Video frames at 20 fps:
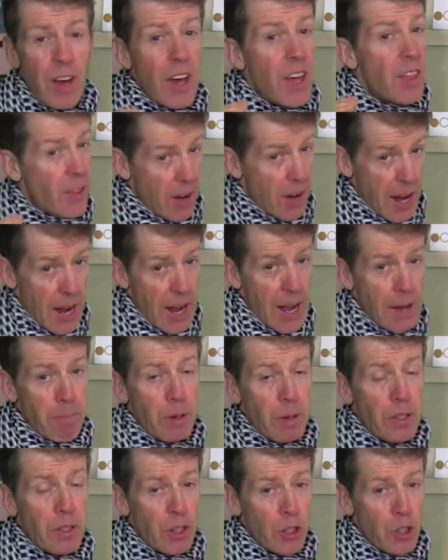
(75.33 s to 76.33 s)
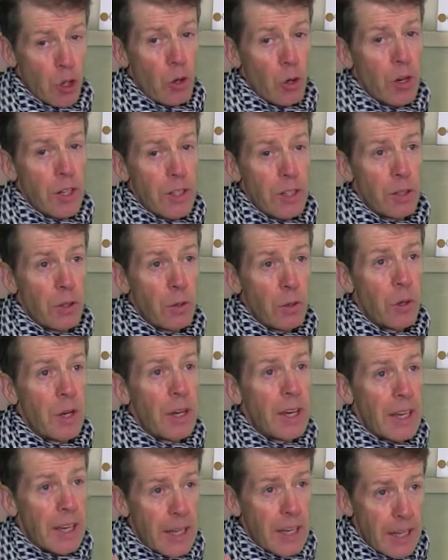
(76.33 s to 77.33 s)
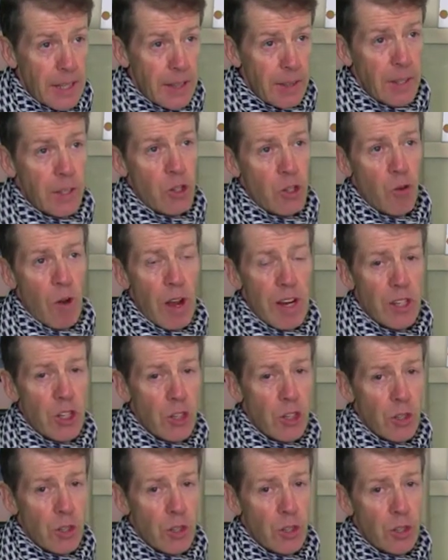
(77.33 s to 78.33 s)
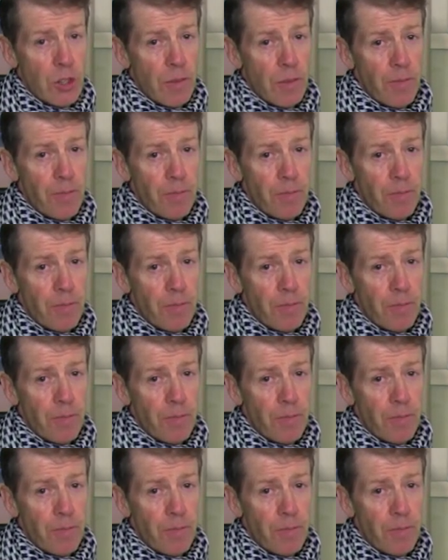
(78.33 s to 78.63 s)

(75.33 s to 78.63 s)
they're happy to join you in the trenches.